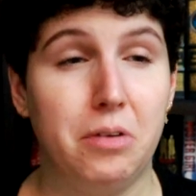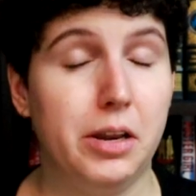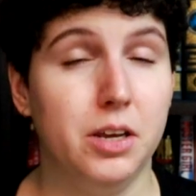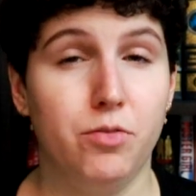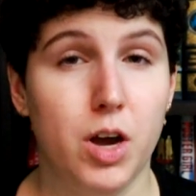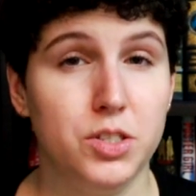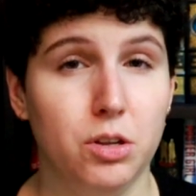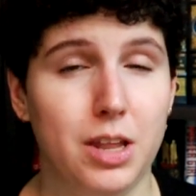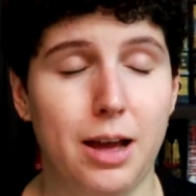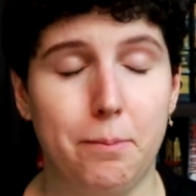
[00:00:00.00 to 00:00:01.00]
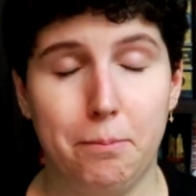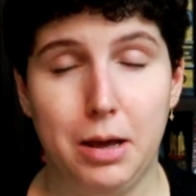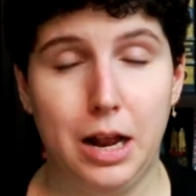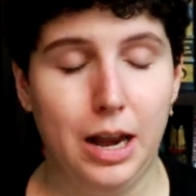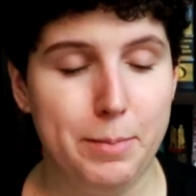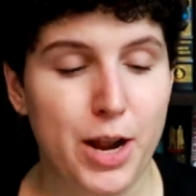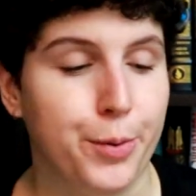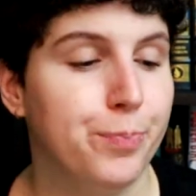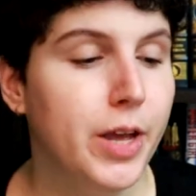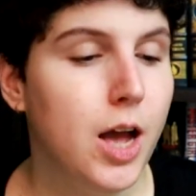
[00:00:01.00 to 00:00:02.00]
any advice on that, let me
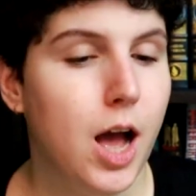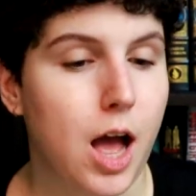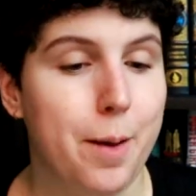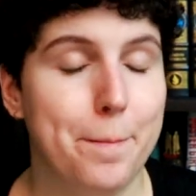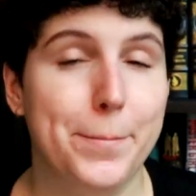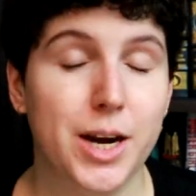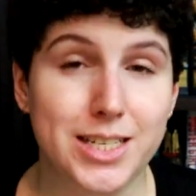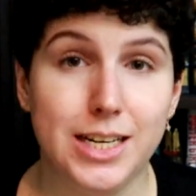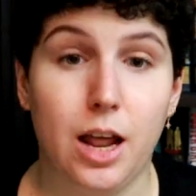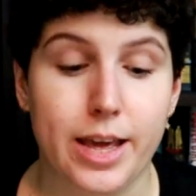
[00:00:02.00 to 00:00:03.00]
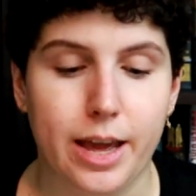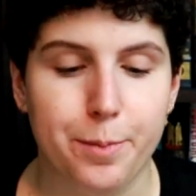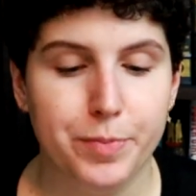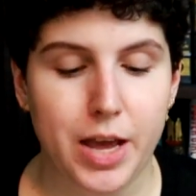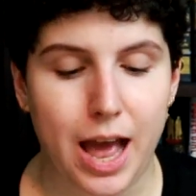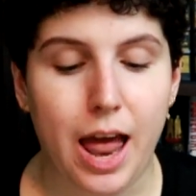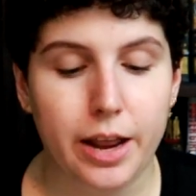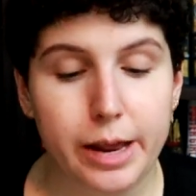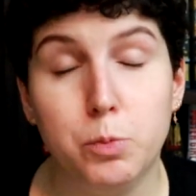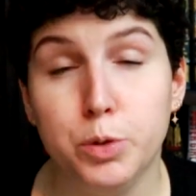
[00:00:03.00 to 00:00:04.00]
know, but I did like it
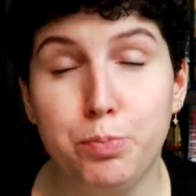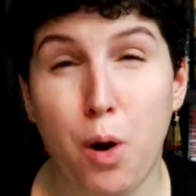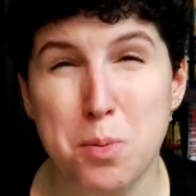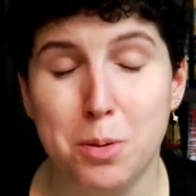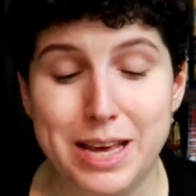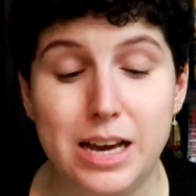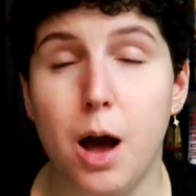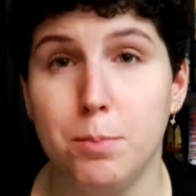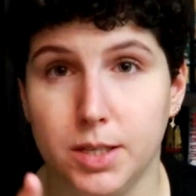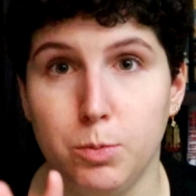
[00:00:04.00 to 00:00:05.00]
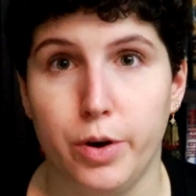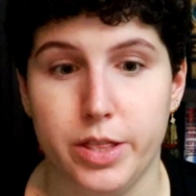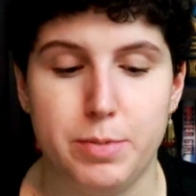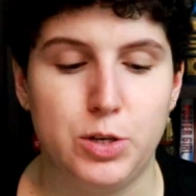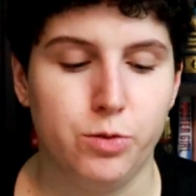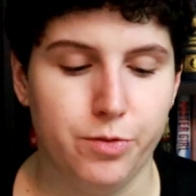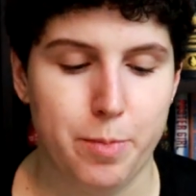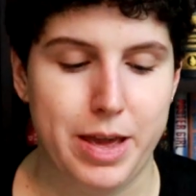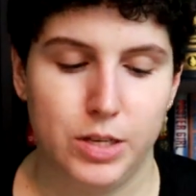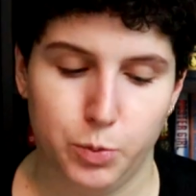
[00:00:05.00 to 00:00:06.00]
and it will probably come somewhere in the middle
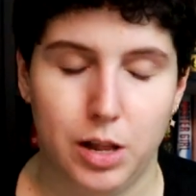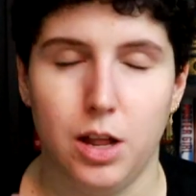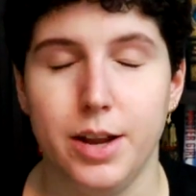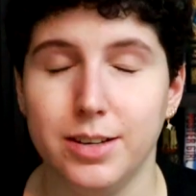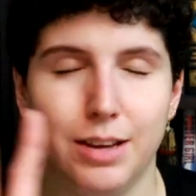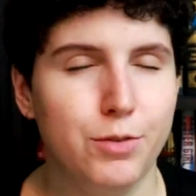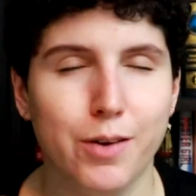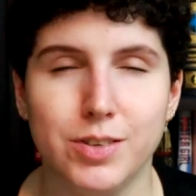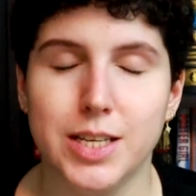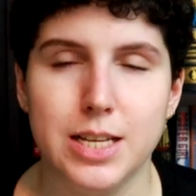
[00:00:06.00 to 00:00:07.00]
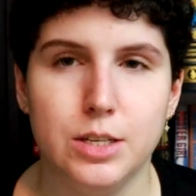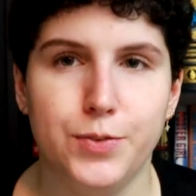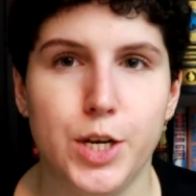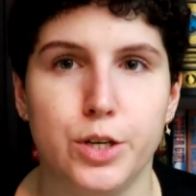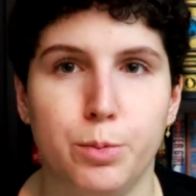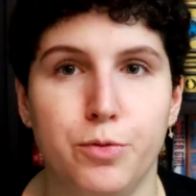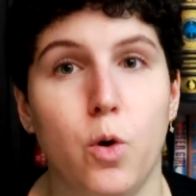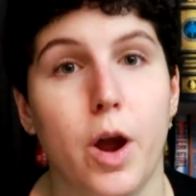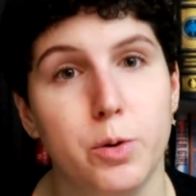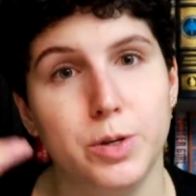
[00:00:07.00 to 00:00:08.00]
for me as well. If you haven't seen these videos
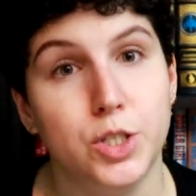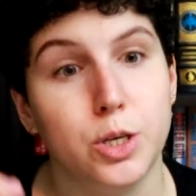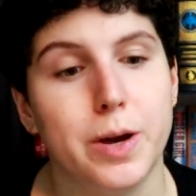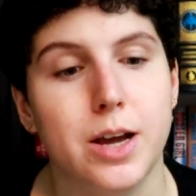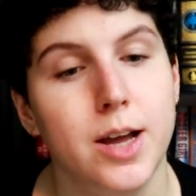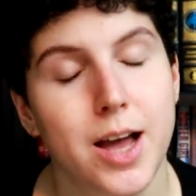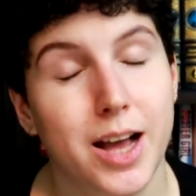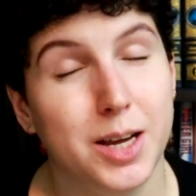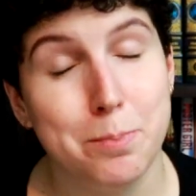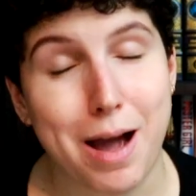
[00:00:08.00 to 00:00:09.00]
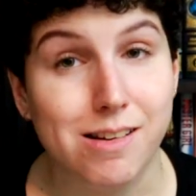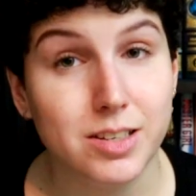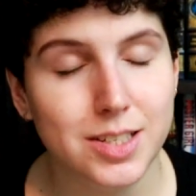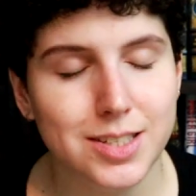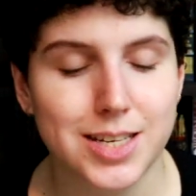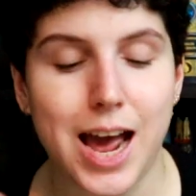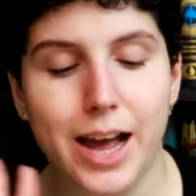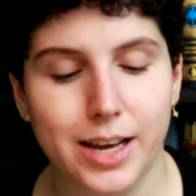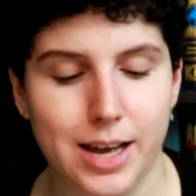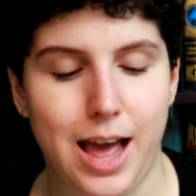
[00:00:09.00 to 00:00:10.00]
before, I always do a comparison
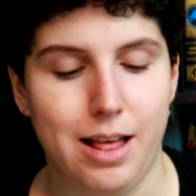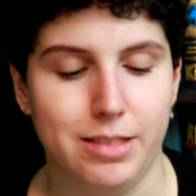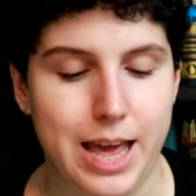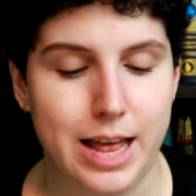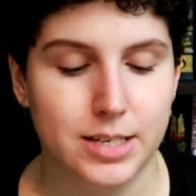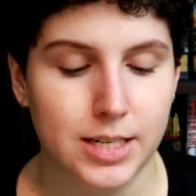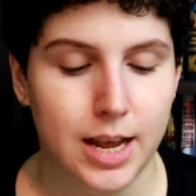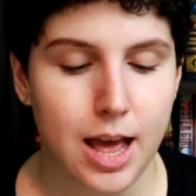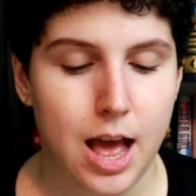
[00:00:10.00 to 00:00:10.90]
stack at the end.